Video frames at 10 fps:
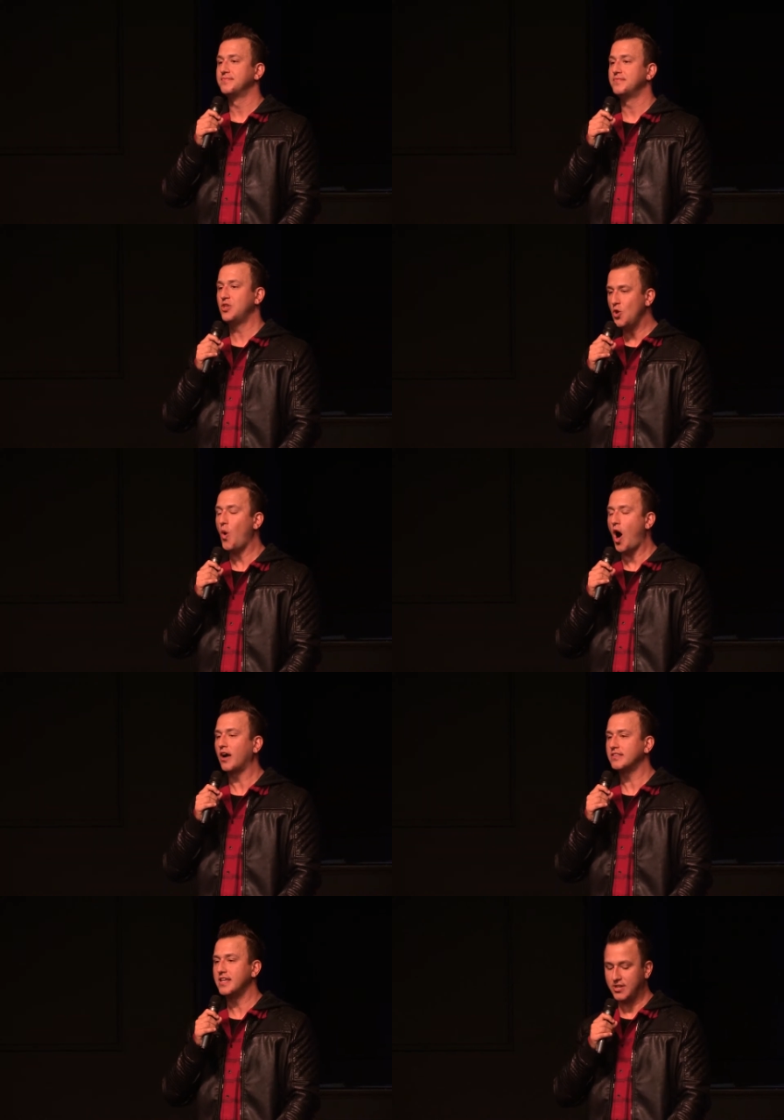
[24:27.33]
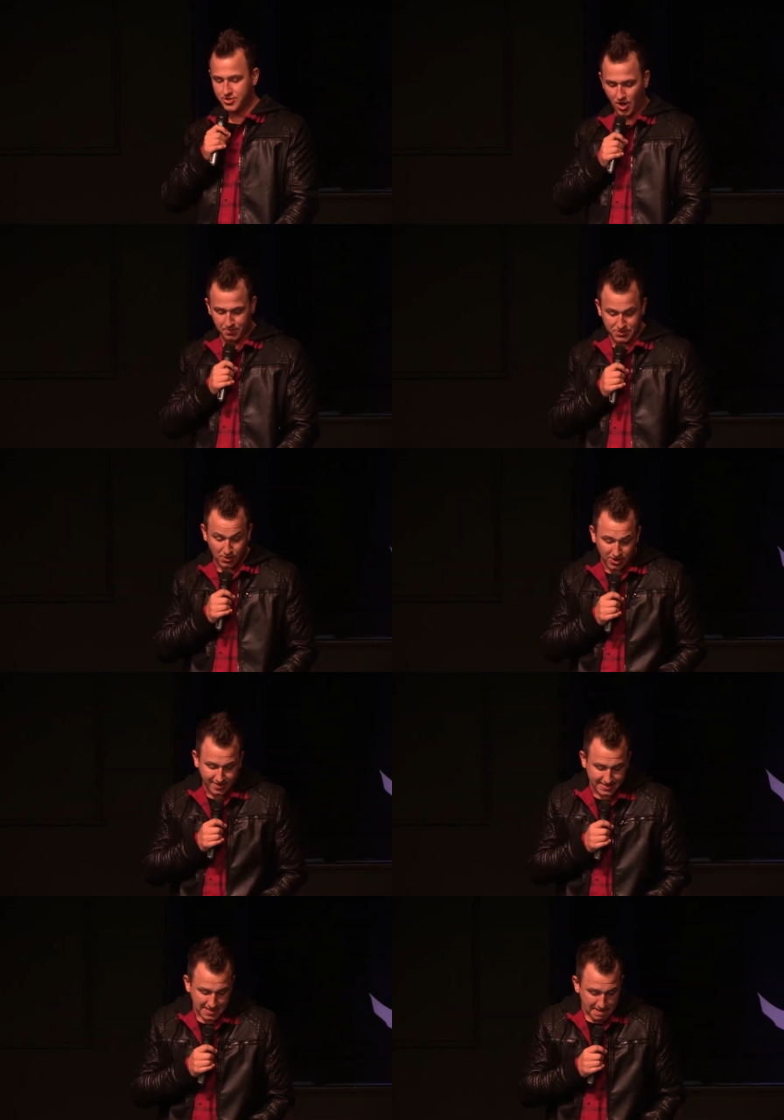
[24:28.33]
You are the underdog. So look at
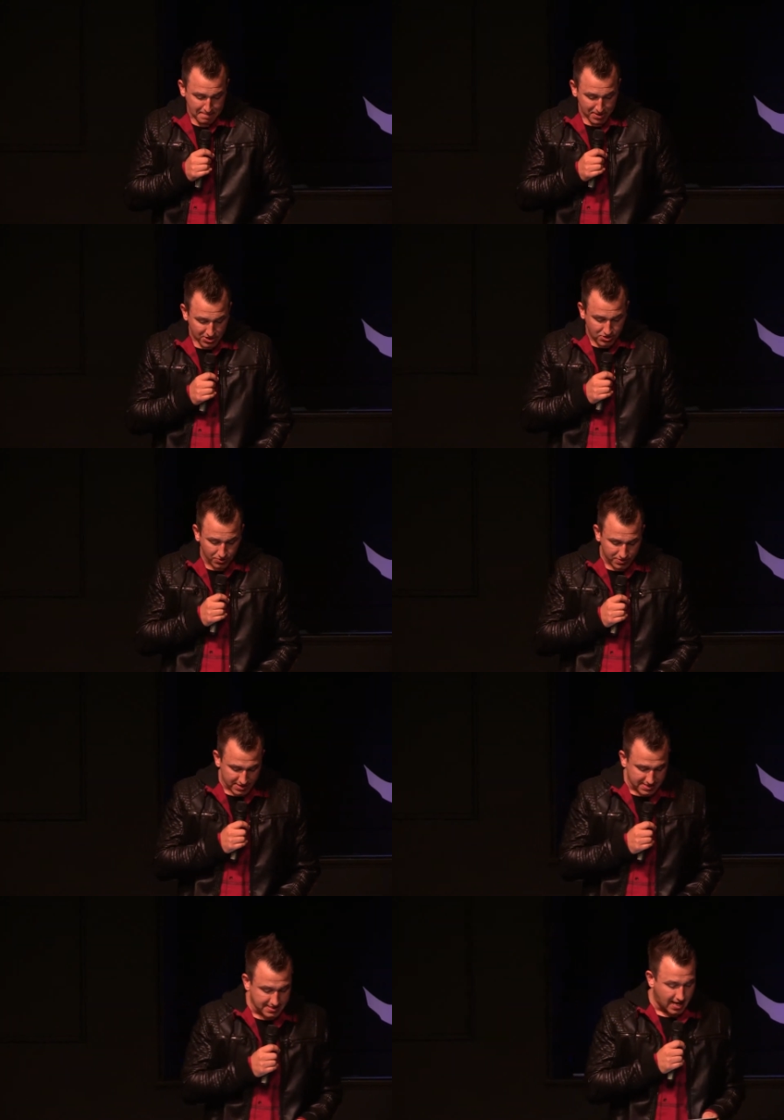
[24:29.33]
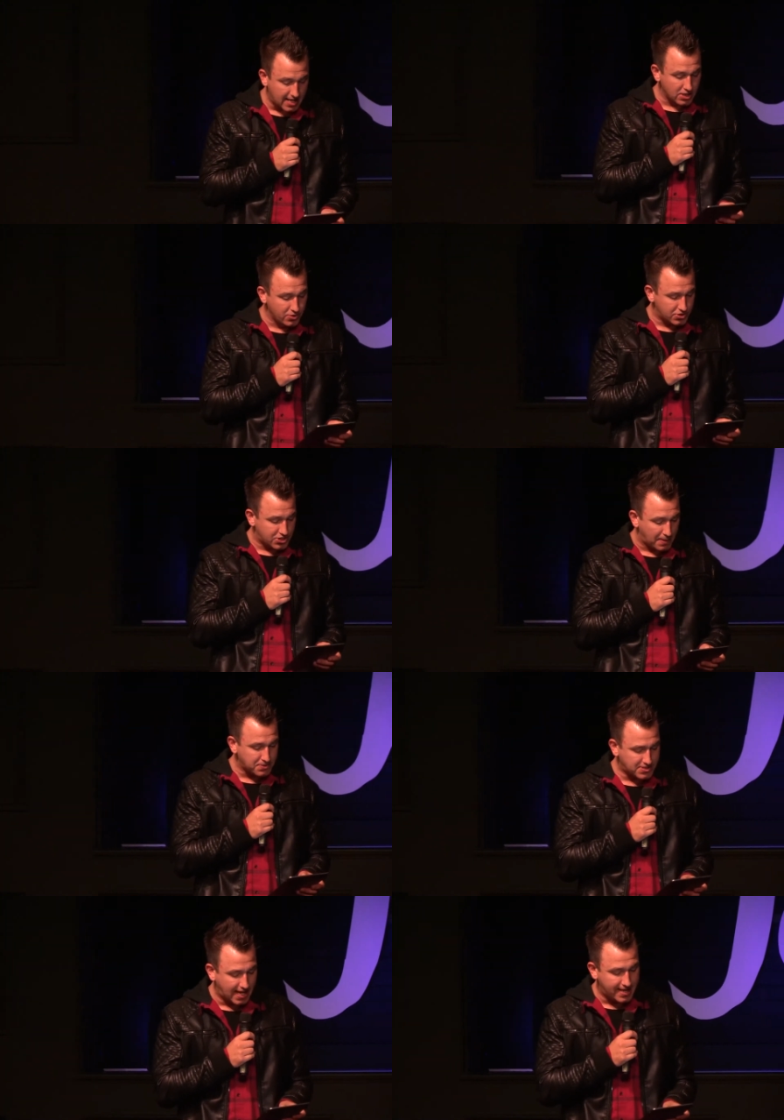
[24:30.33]
this. So this is uh, Luke
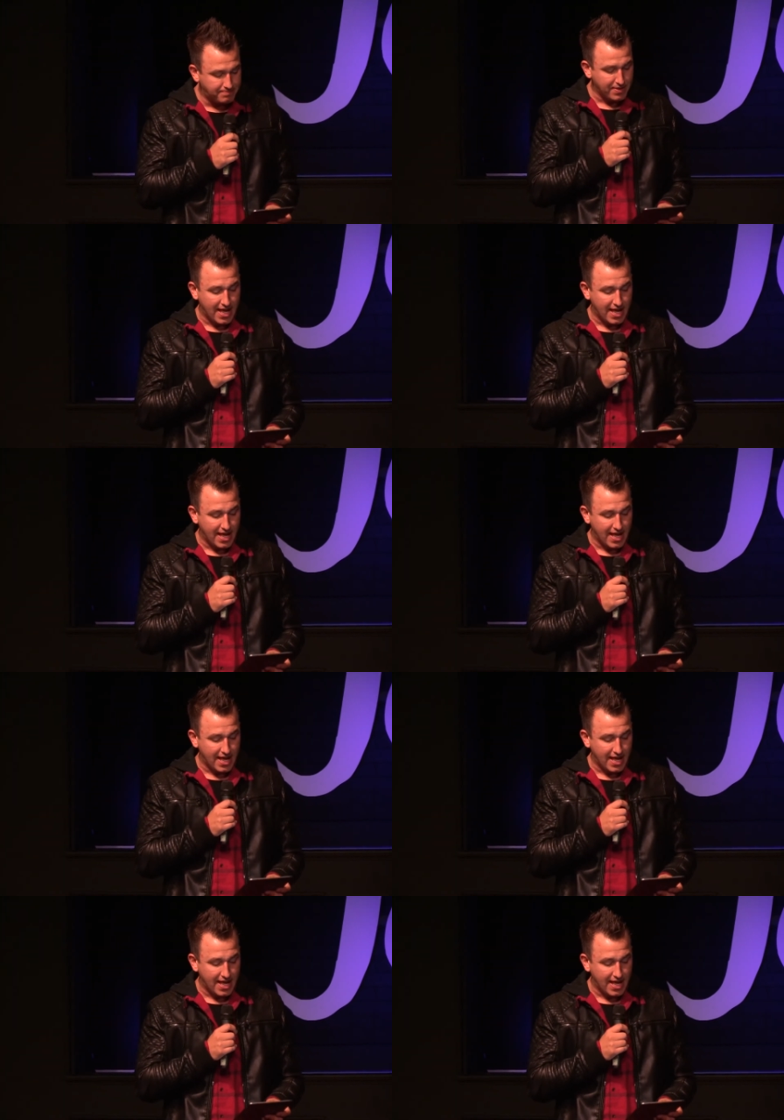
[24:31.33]
chapter 10.